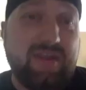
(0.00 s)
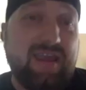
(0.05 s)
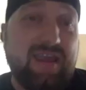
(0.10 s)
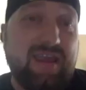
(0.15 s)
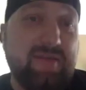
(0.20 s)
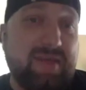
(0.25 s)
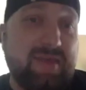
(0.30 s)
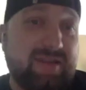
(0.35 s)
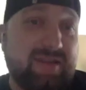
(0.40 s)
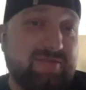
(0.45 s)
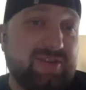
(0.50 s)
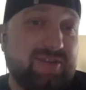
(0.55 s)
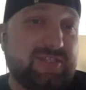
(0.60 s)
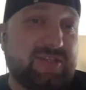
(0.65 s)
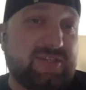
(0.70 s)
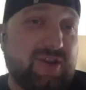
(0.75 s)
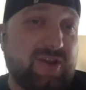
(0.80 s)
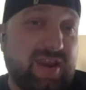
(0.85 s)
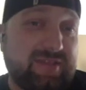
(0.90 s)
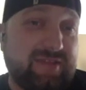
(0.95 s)
man, you know, Rich is
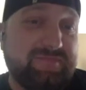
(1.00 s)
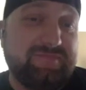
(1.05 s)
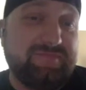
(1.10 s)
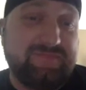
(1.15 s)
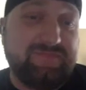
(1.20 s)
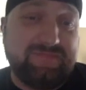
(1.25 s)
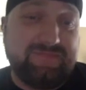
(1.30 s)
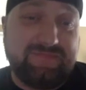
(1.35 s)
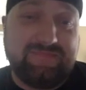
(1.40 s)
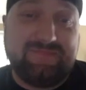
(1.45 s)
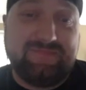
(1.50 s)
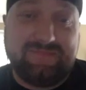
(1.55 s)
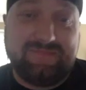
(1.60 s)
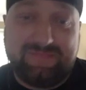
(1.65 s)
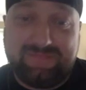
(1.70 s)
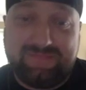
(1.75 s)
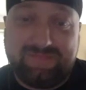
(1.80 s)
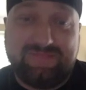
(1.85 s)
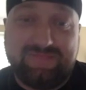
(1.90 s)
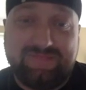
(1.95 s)
great. Drummer, oh, he's a
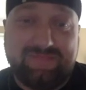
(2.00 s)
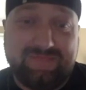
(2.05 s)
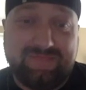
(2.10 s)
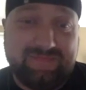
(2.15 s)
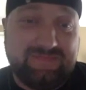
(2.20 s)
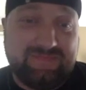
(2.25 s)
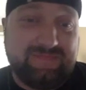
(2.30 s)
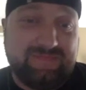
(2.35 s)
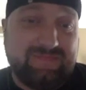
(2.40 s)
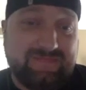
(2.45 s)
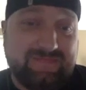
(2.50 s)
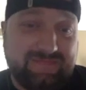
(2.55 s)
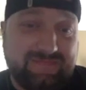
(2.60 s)
beast, you know, and he's